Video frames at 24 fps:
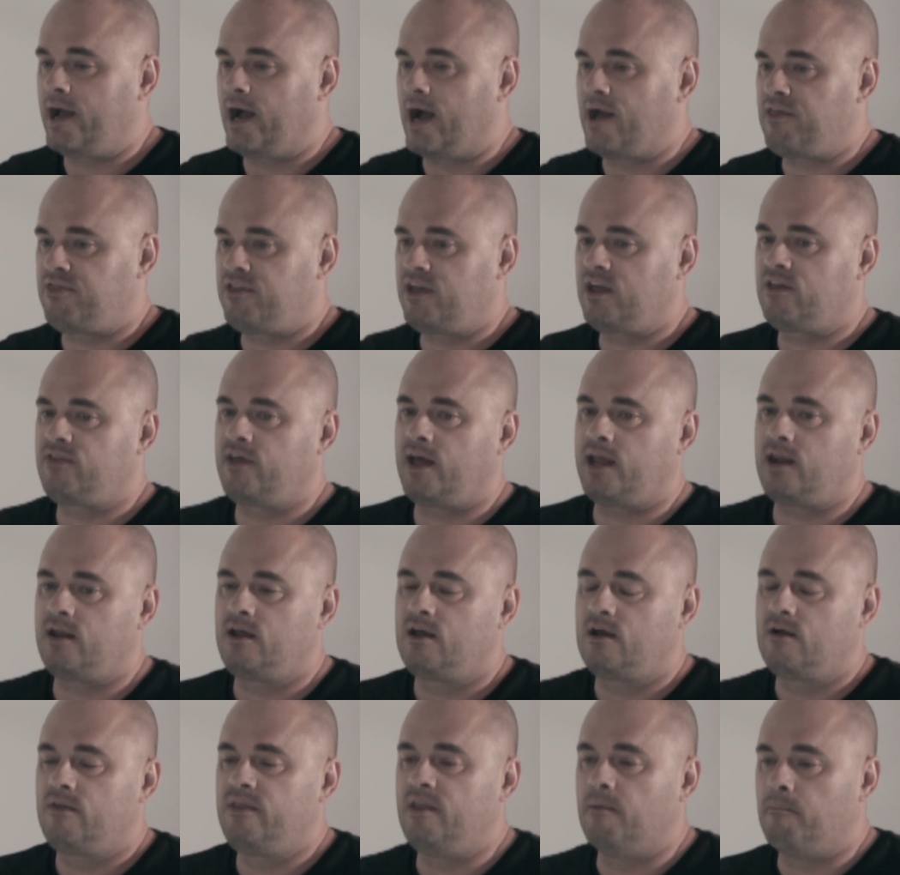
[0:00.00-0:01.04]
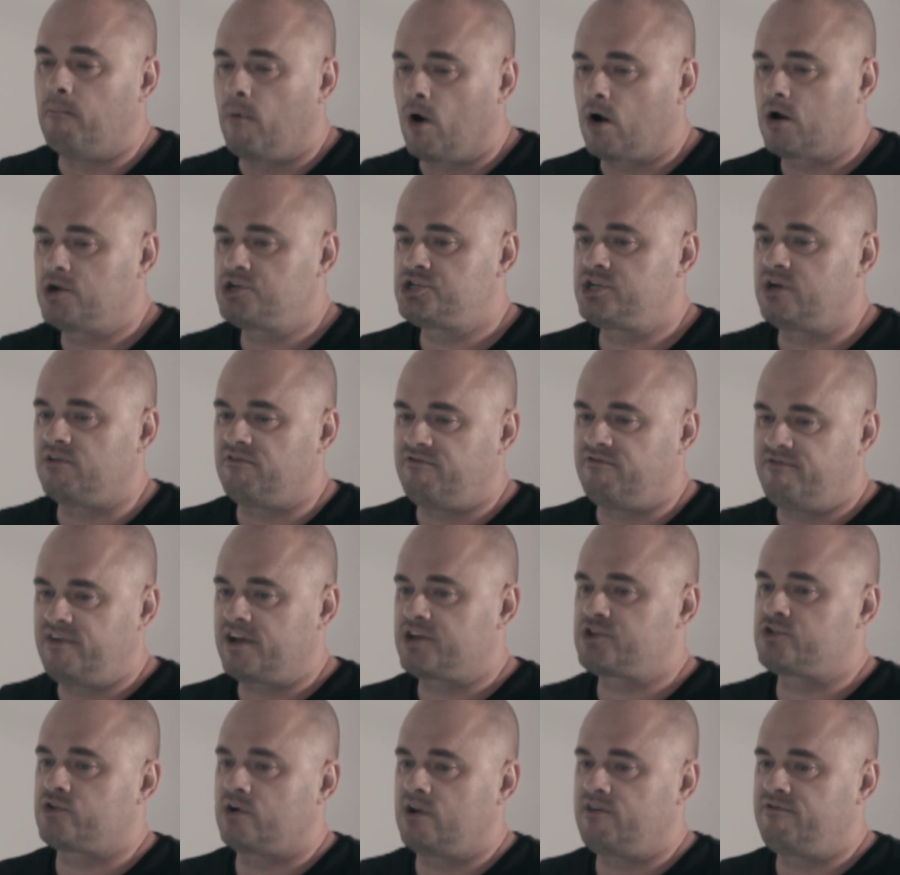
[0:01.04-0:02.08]
I think that the margin of
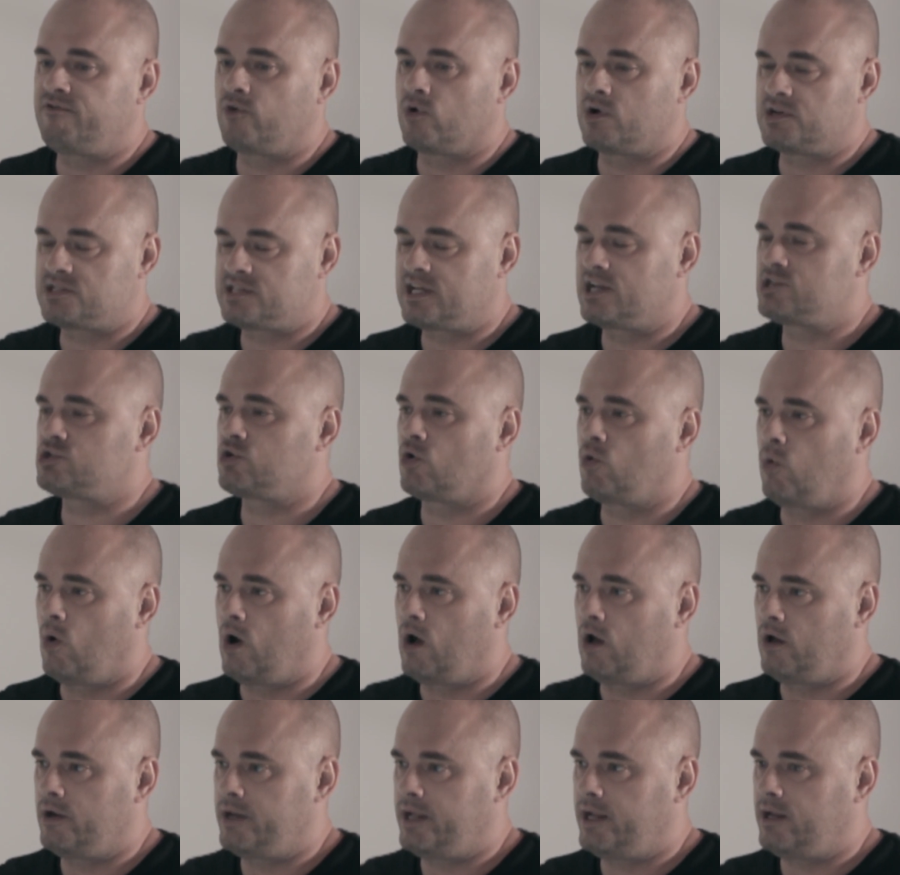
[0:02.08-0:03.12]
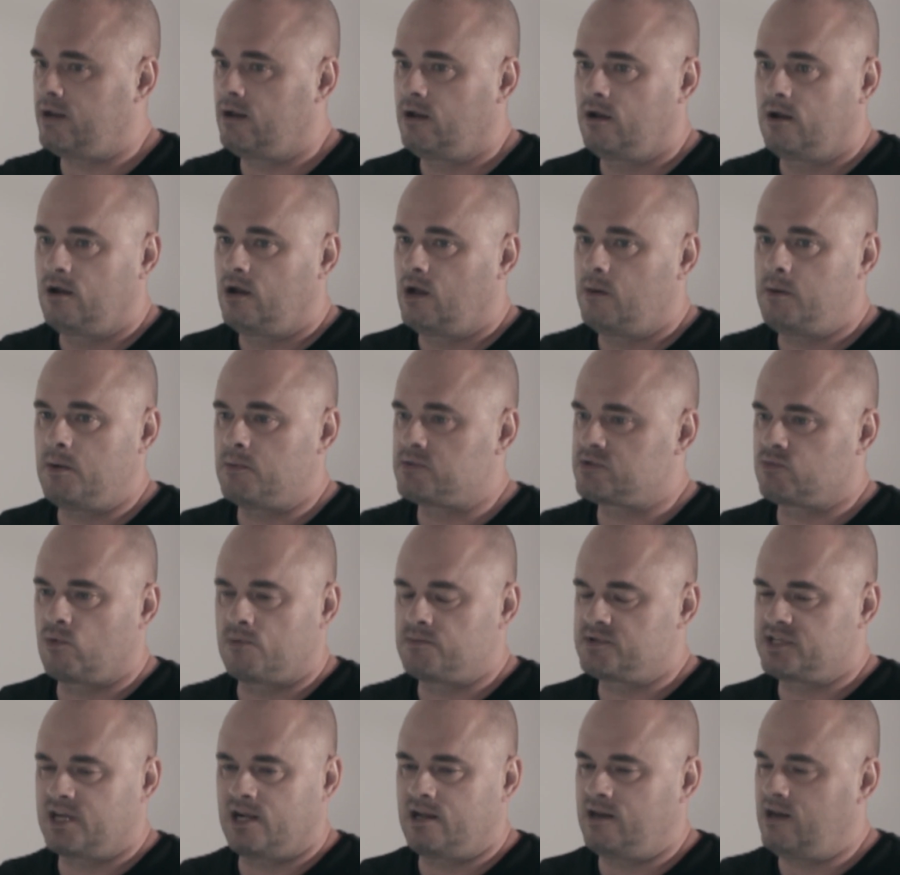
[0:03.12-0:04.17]
victory for Essential Quality, it
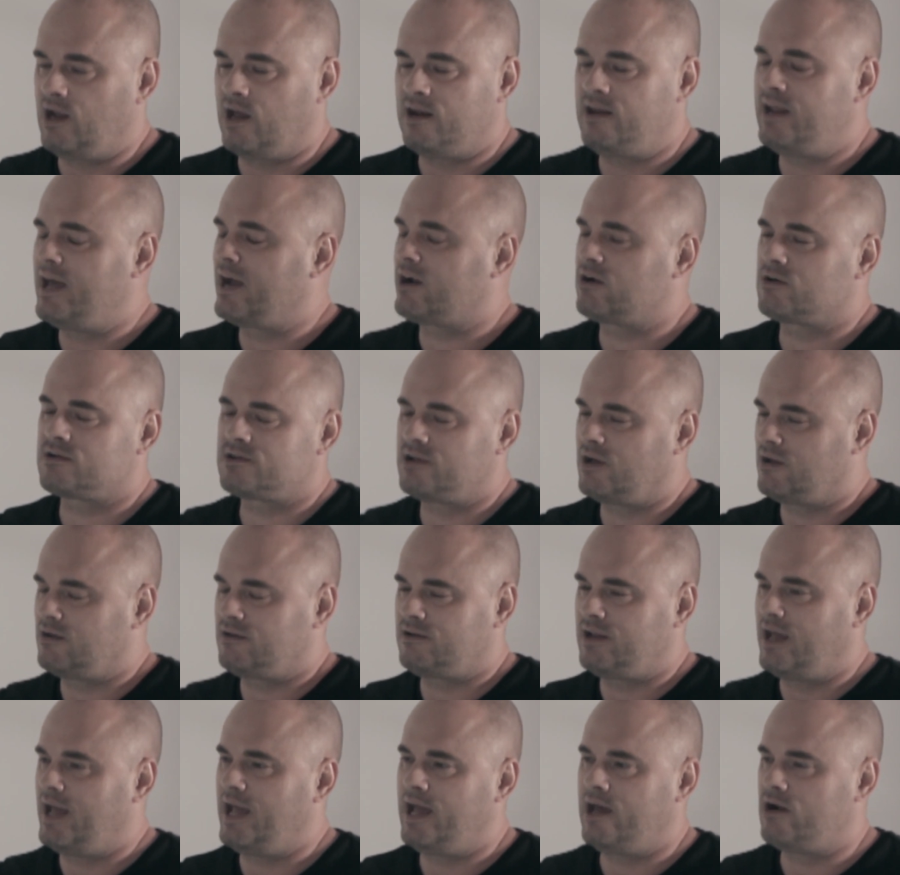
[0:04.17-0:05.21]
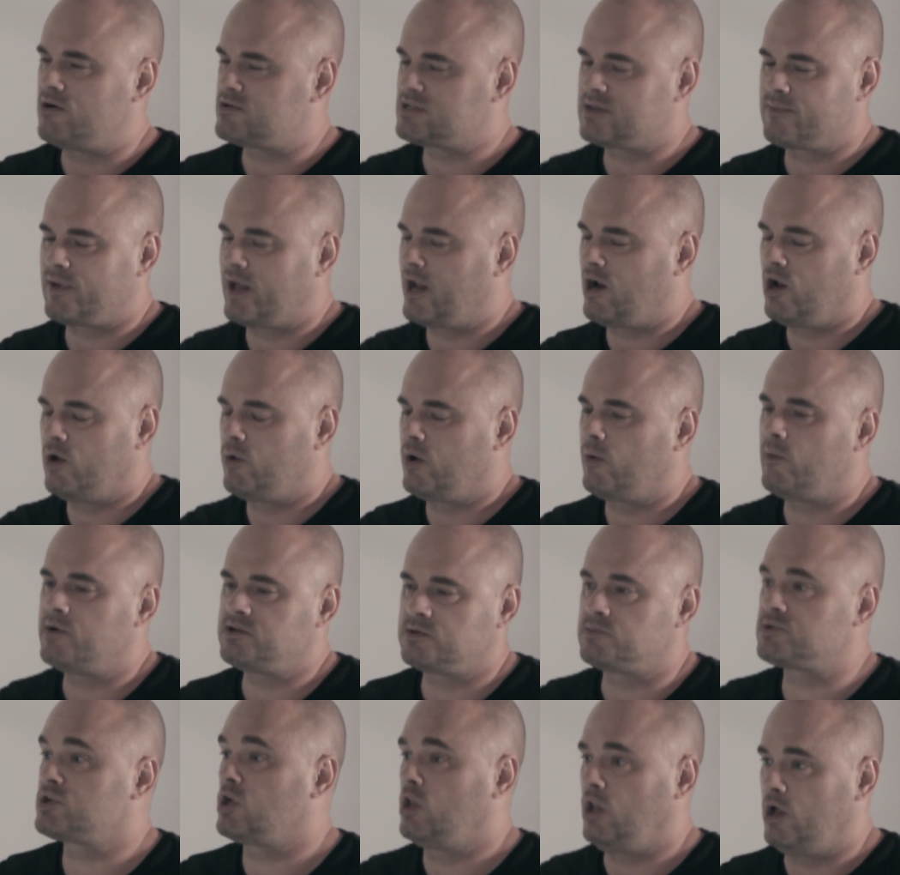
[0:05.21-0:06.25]
was, a neck or a head or something? I don't know what it
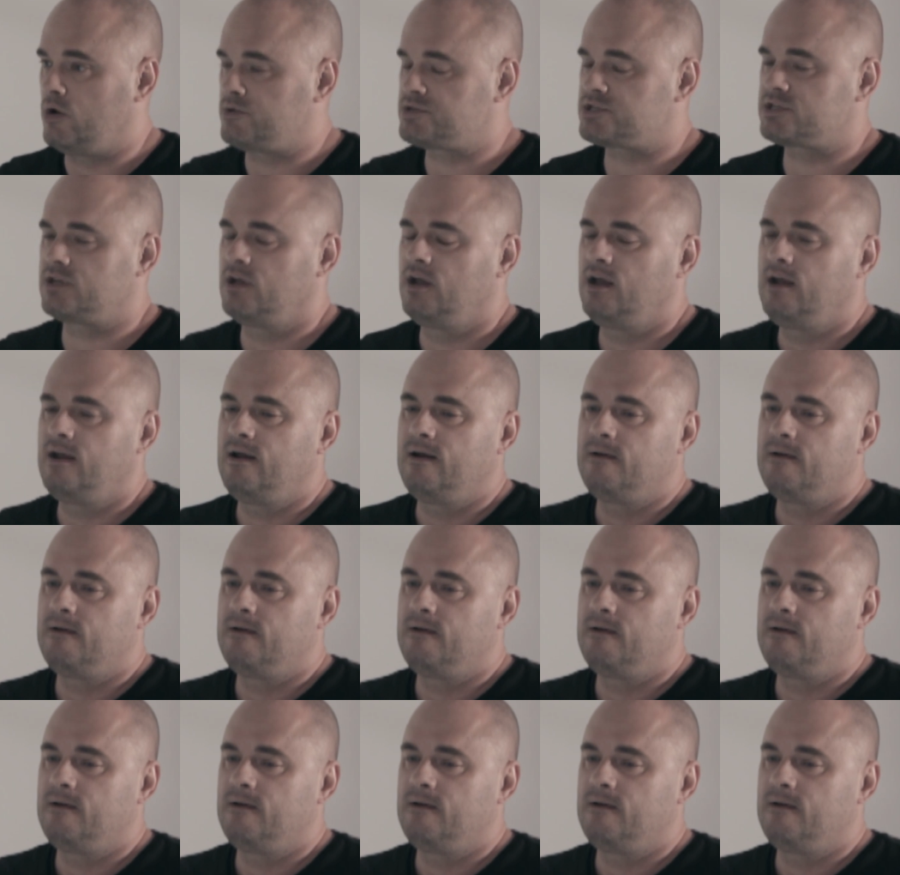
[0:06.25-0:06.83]
was. It was close.